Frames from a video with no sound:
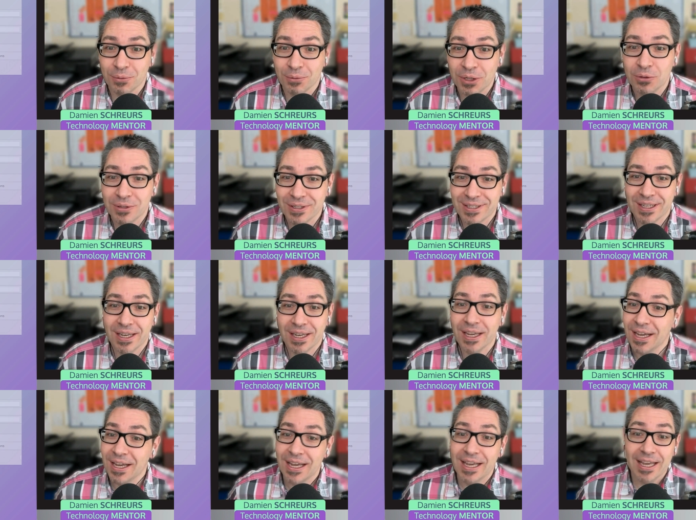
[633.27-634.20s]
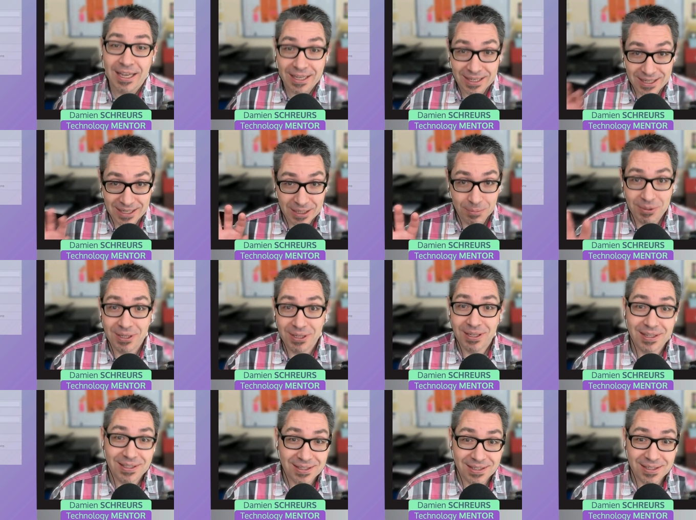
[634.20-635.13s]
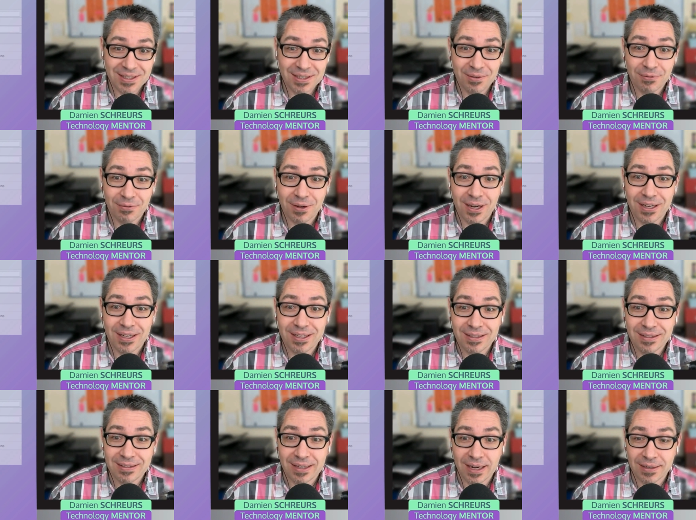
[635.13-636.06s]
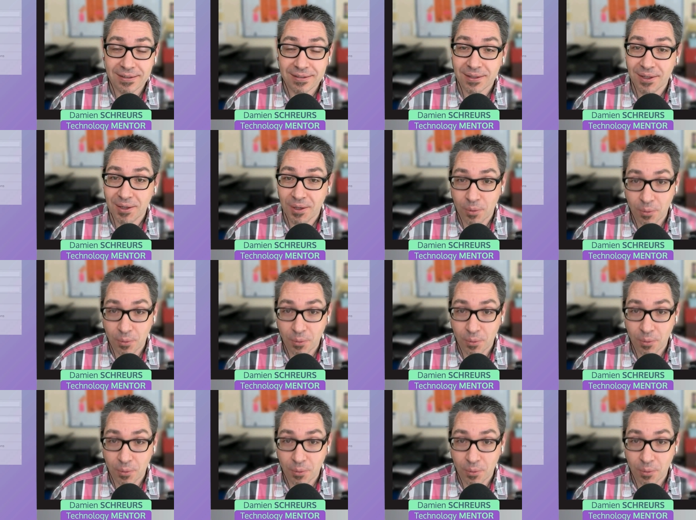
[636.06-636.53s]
We could say, keep the existing file intact